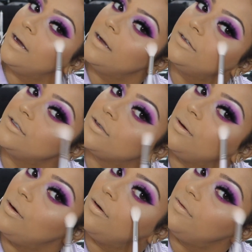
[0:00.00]
and just
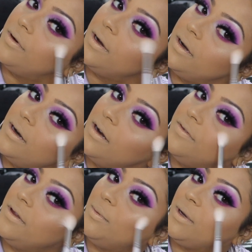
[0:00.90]
go over it. And I
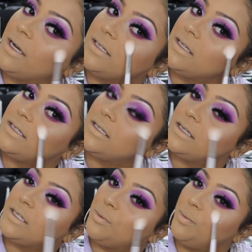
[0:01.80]
feel like because it's
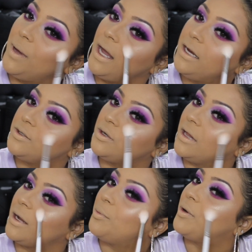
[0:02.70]
this baked or
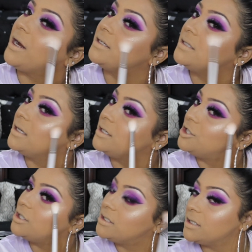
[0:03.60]
like pressed, it
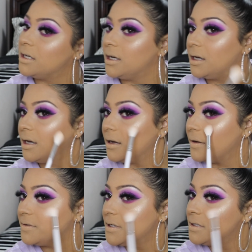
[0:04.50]
just
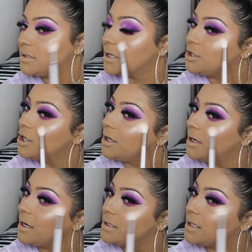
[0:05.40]
gives it such a
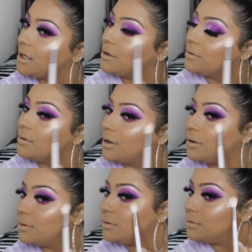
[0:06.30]
nice like
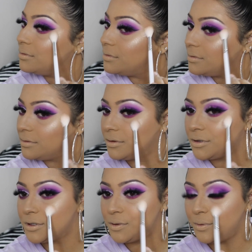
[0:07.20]
glow.
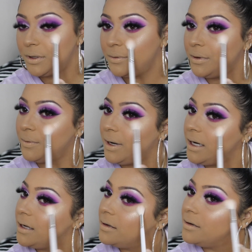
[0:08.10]
Looks really, really
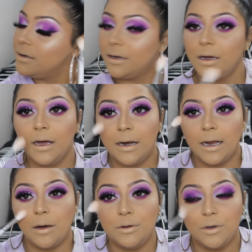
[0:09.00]
radiant.
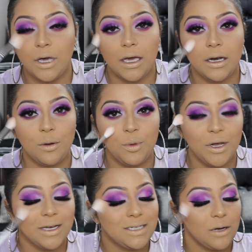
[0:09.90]
Now you can
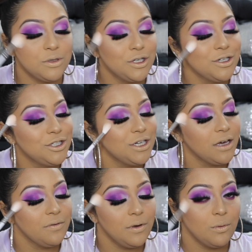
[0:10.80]
bring it down to your
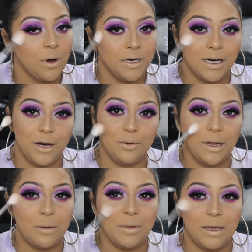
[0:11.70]
cheek if you want it. I don't
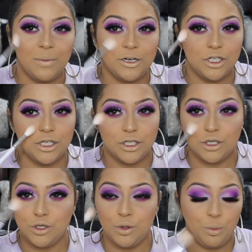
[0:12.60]
like making my cheeks
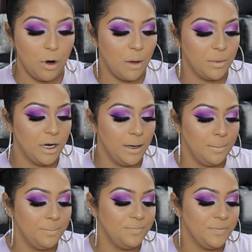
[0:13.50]
too prominent,